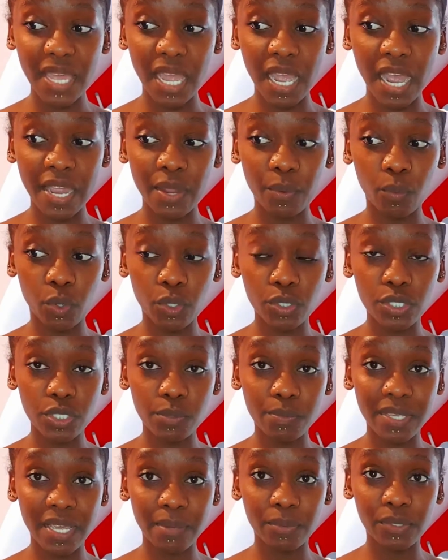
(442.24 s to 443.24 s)
I want to
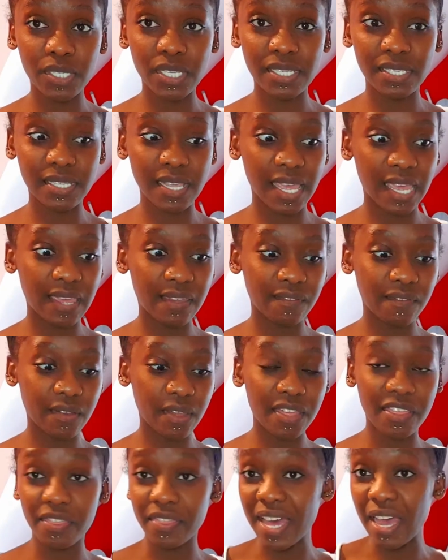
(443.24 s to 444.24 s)
be able to save
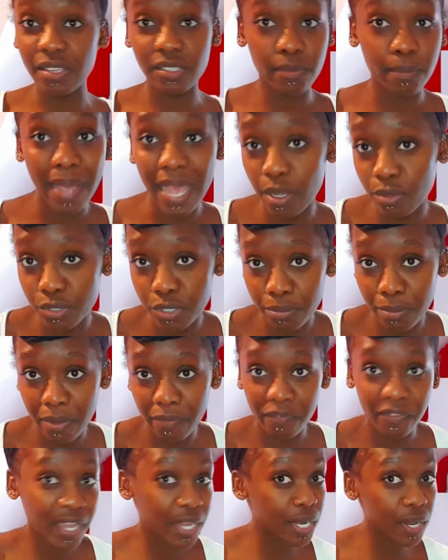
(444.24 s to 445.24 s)
£1,000 a
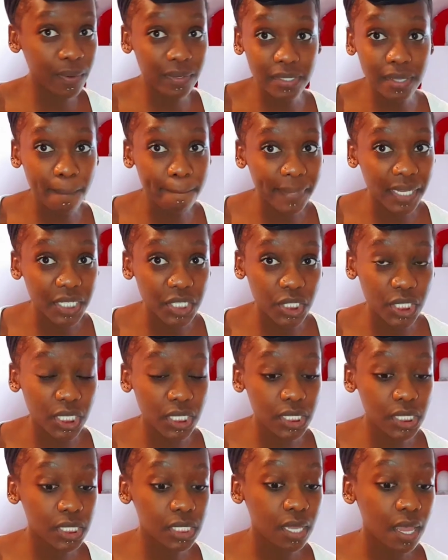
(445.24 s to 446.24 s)
month. I know it's
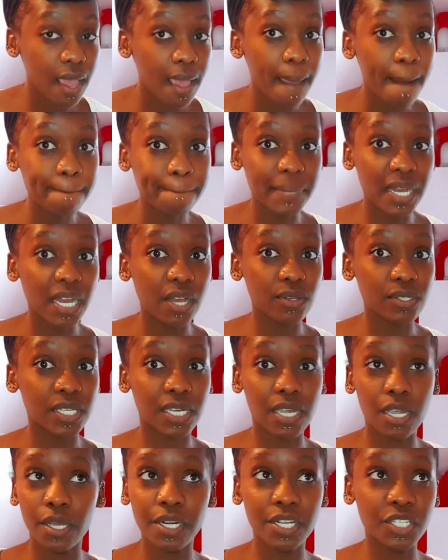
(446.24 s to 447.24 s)
ambitious, but I was like,
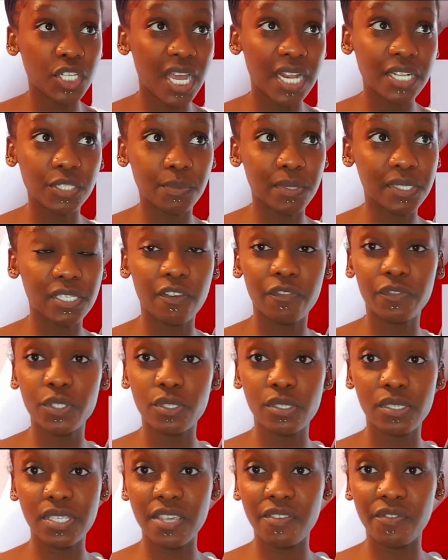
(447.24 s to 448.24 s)
I'm going to challenge myself to
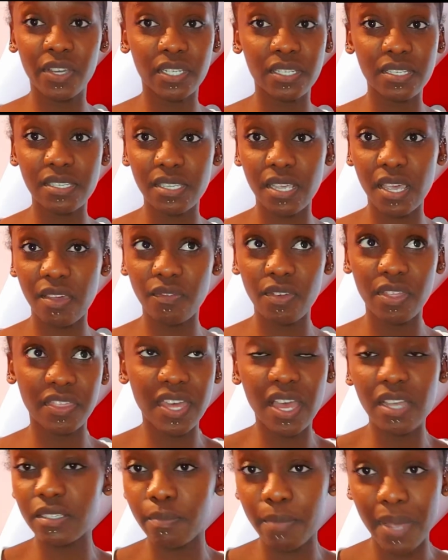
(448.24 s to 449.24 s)
see if I can save
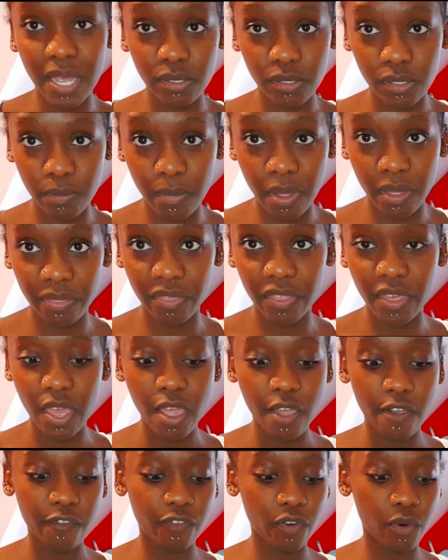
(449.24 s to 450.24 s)
£1,000 a month
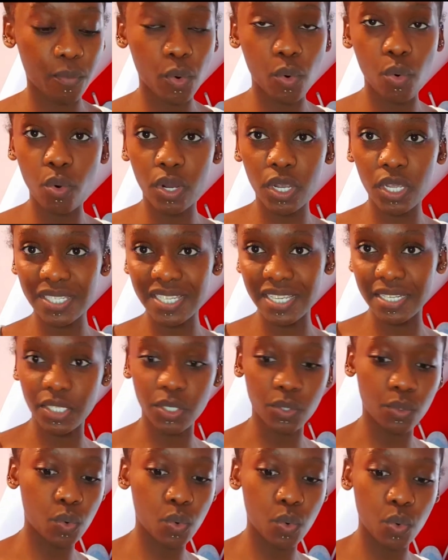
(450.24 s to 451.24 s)
from August
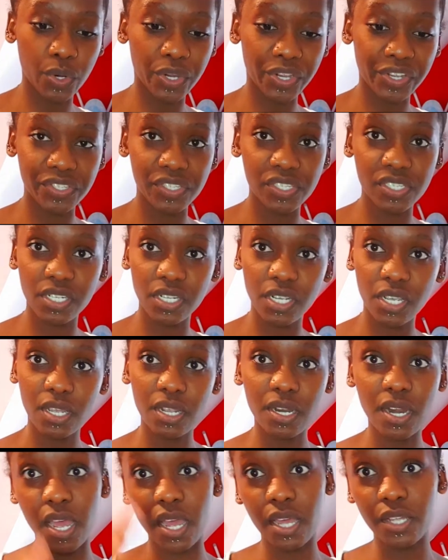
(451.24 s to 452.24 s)
until August
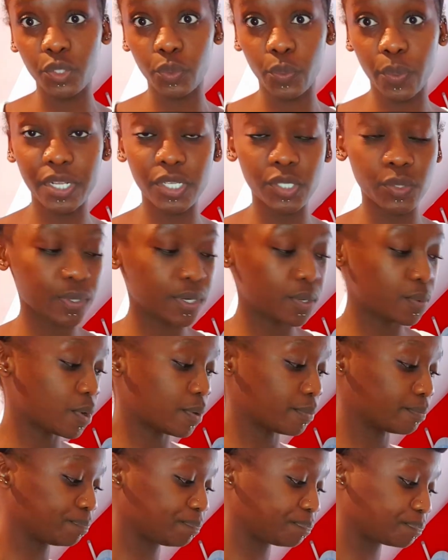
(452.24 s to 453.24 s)

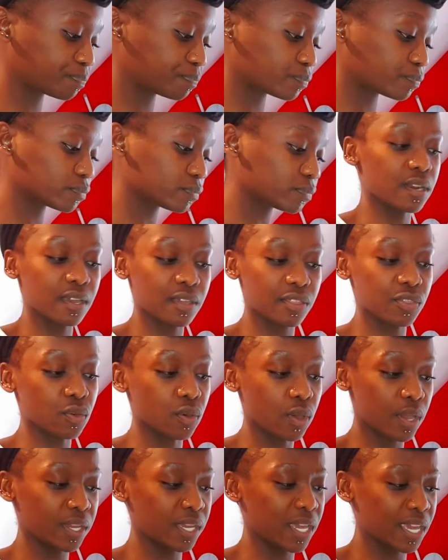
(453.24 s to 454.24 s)
2021. And I
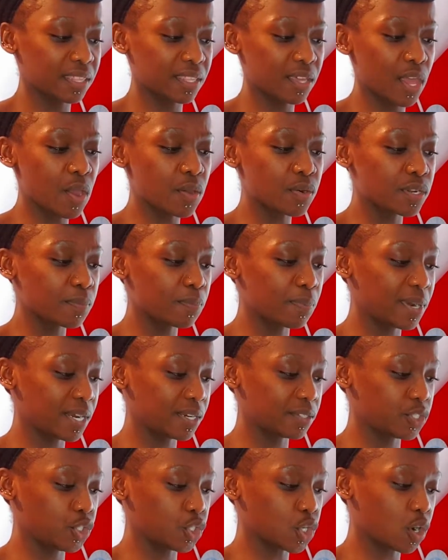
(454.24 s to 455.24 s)
thought, okay, the only
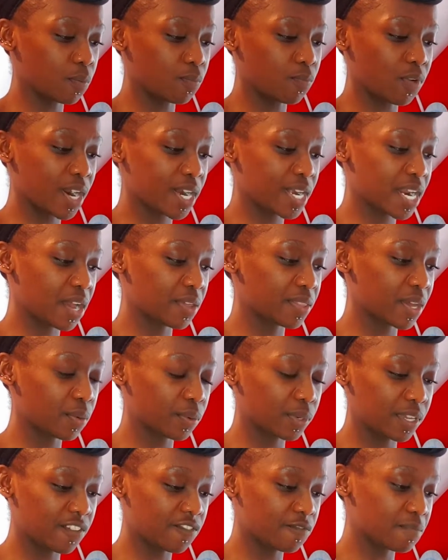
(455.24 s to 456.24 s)
job right now that
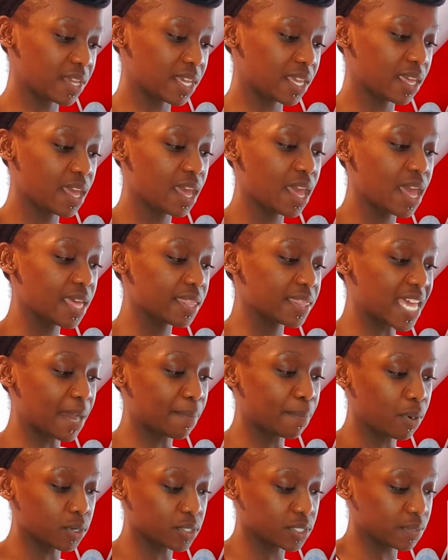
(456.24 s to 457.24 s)
would give me
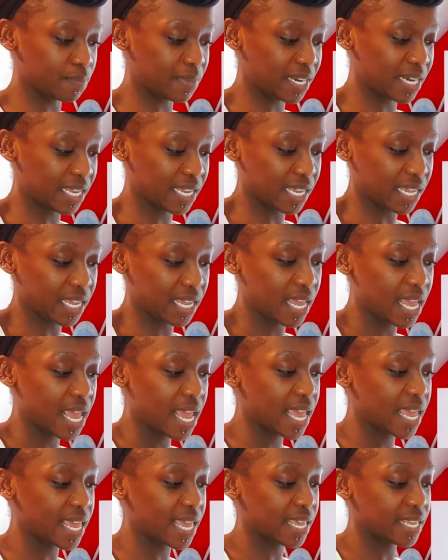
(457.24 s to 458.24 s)
that possibility
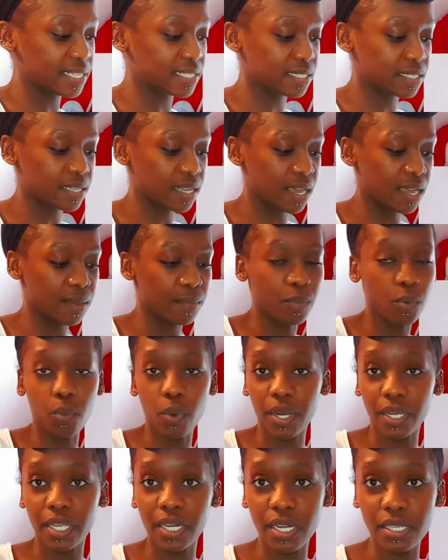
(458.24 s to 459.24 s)
is
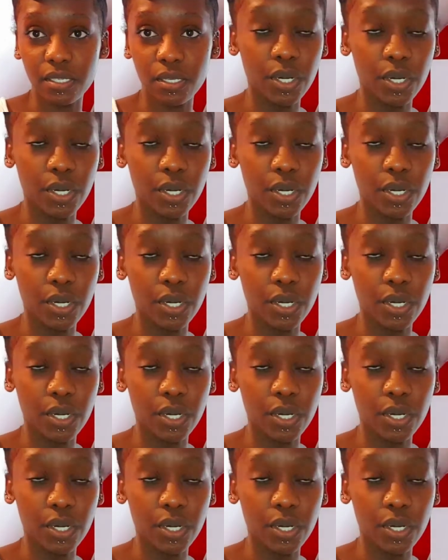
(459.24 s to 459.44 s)
working as a